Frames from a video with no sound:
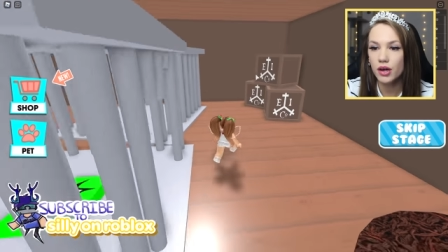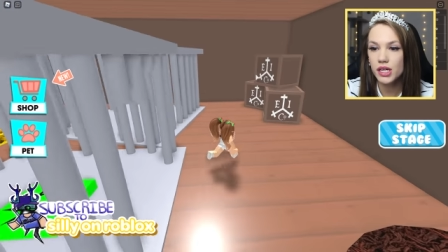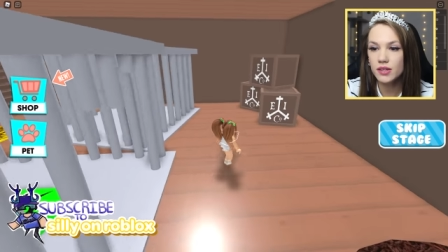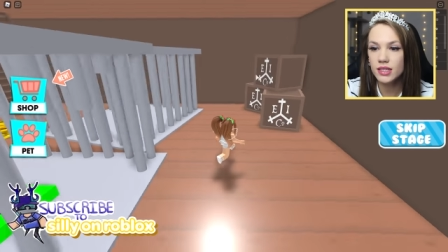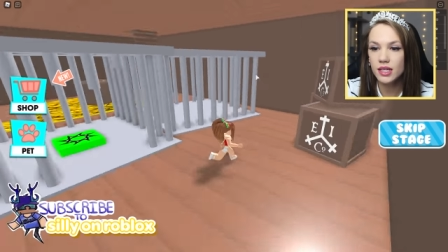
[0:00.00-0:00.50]
Are
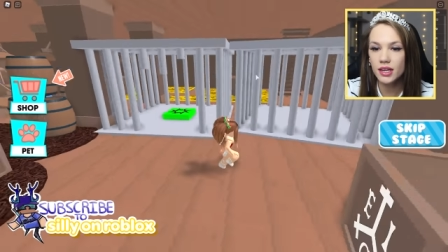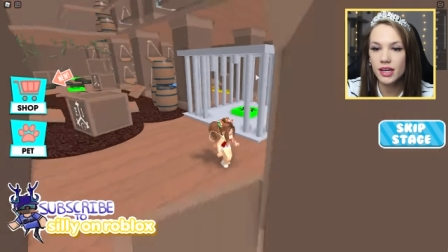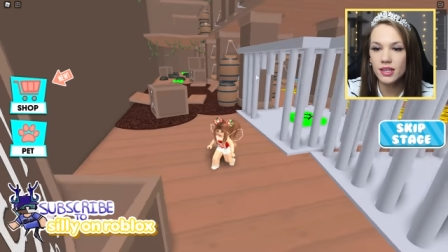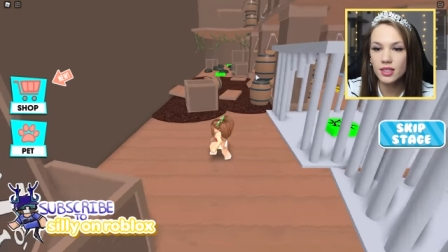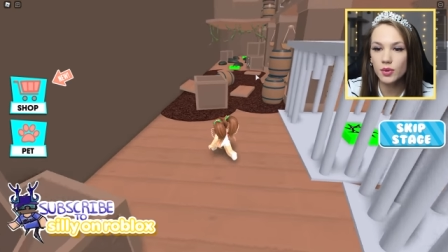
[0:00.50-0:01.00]
you
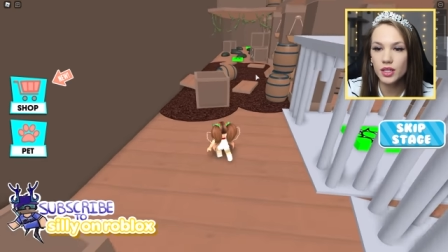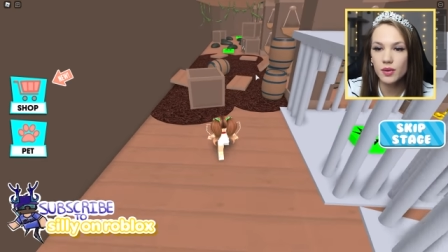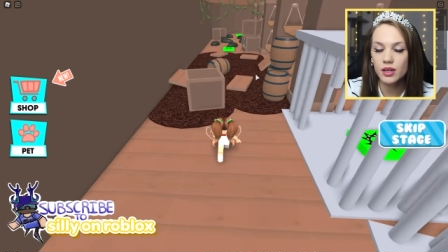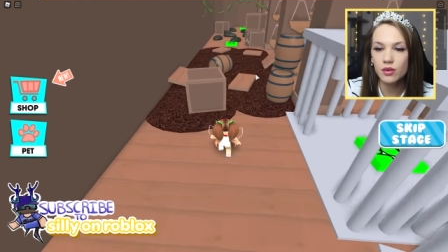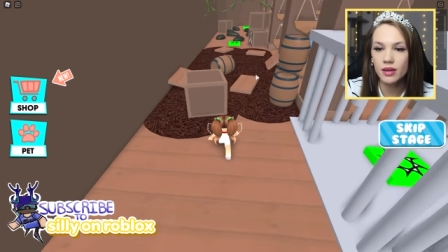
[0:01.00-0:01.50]
serious? Where do
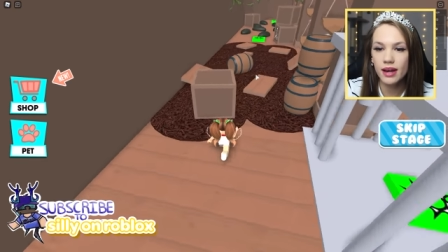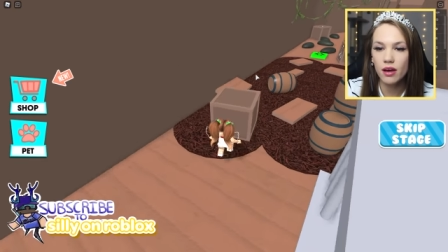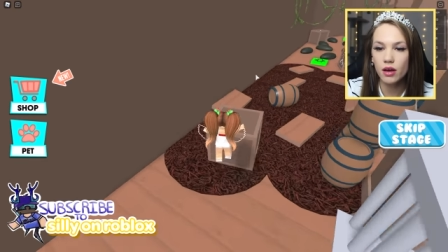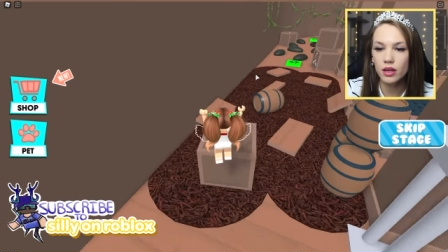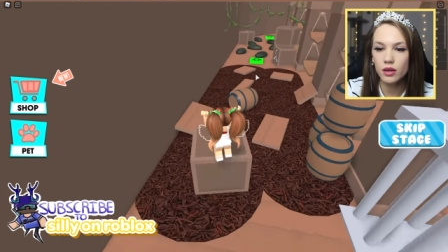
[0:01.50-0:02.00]
we go
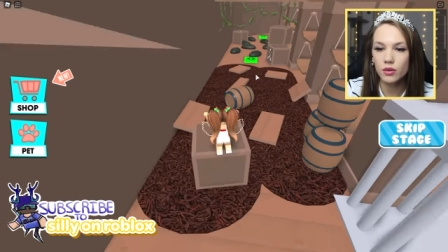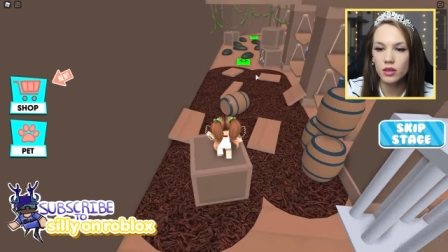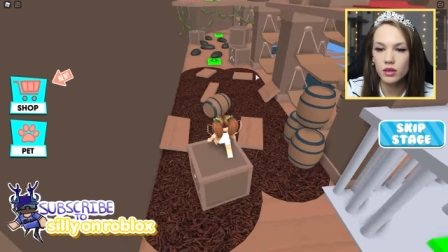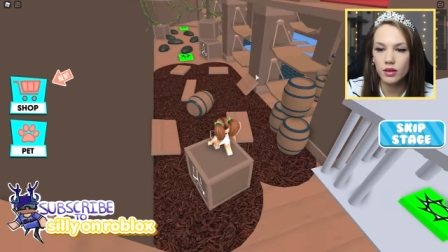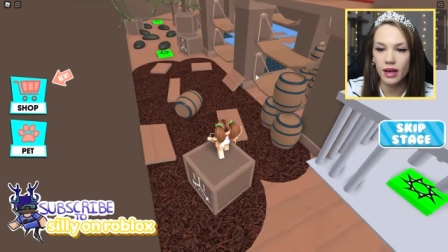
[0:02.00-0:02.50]
now? I don't want to.